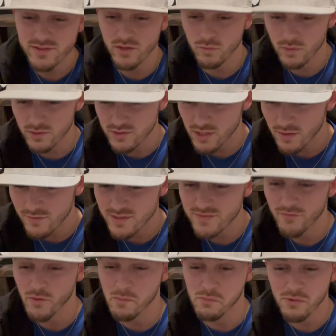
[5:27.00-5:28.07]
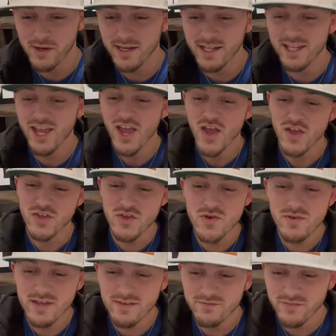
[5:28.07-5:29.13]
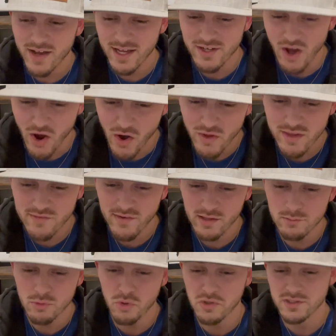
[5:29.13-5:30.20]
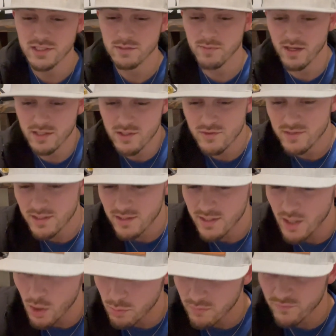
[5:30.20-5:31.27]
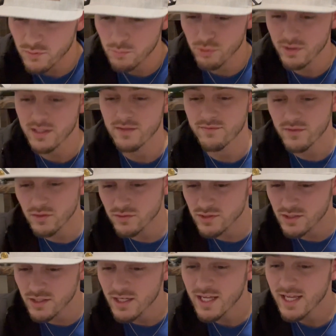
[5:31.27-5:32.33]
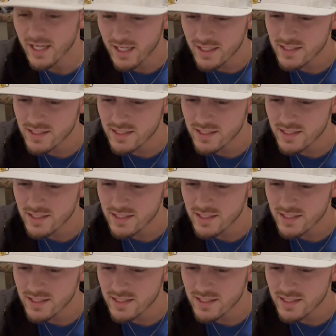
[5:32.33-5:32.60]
a rental service for breeding, you can find all the available horses by using the Open for Breeding filter in